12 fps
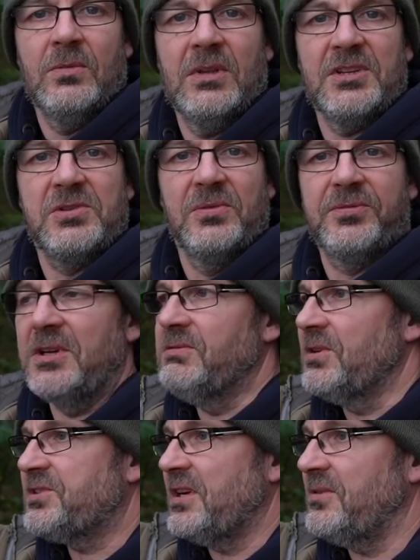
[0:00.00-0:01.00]
Well, that's all 3
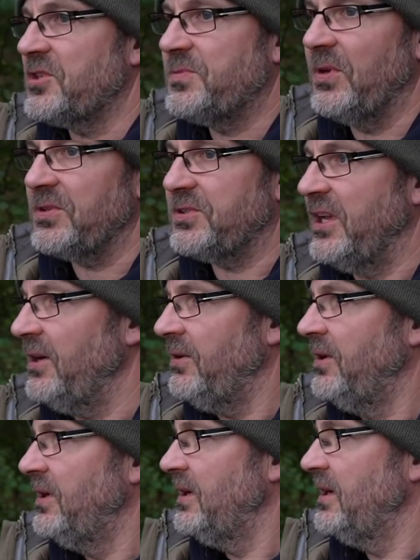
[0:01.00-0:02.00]
rods out on the spots
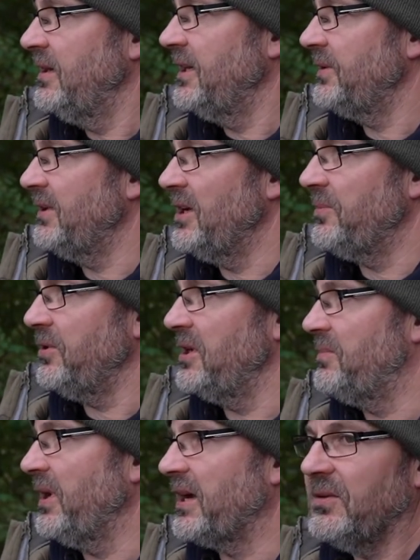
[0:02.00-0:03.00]
now, and they went out
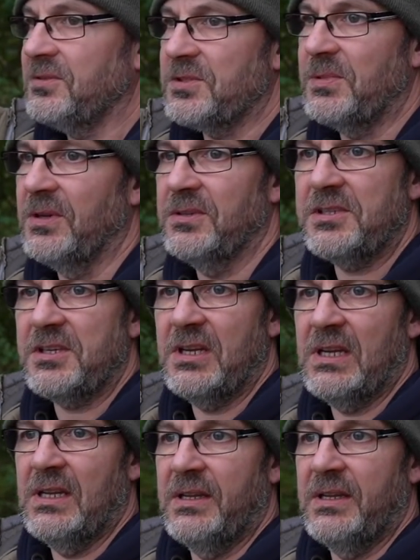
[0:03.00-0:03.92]
pretty bang on, to be honest.